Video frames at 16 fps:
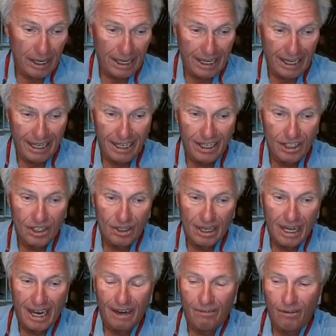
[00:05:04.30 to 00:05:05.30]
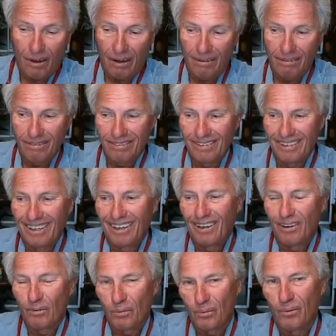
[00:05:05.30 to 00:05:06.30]
but it is kind of a
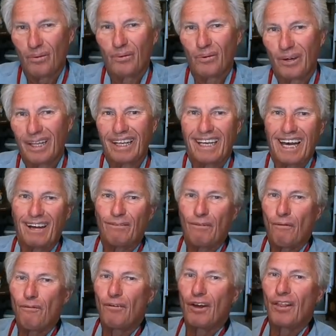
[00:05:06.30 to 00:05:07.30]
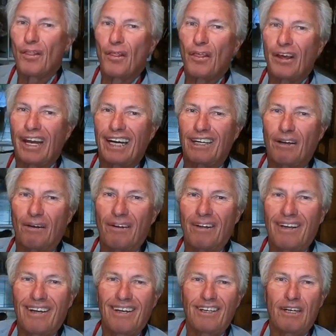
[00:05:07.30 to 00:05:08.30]
really kind of a fun thing
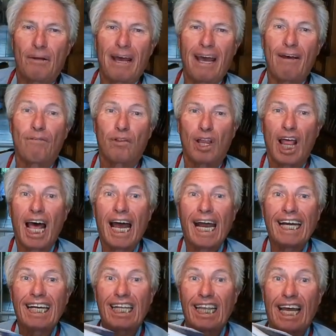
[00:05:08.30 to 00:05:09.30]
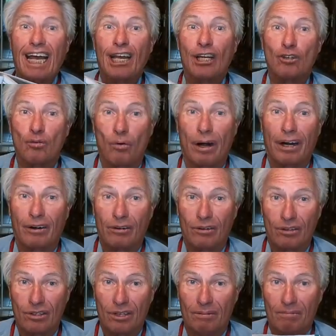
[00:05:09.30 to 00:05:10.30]
to have line class
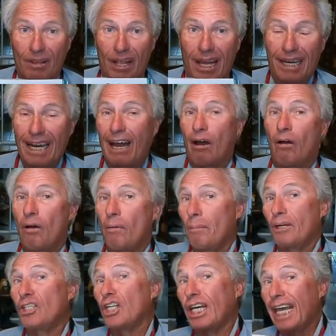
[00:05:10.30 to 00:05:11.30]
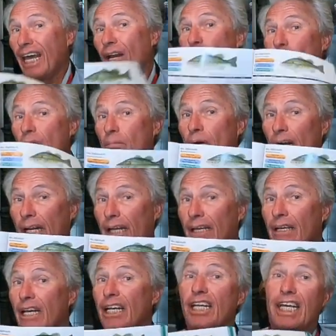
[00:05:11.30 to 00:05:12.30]
records. Now, but you can win
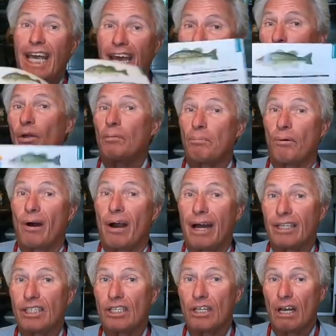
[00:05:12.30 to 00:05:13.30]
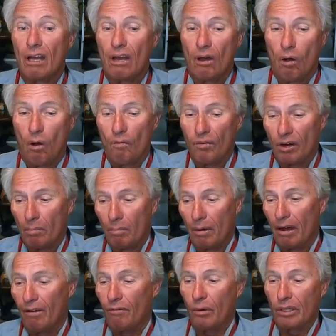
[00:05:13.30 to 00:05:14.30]
money and you can win prizes over
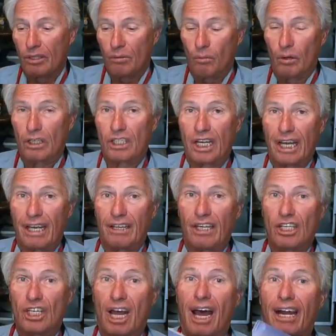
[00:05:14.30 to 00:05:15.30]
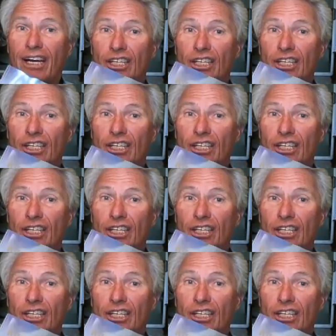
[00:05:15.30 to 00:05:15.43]
and above what say this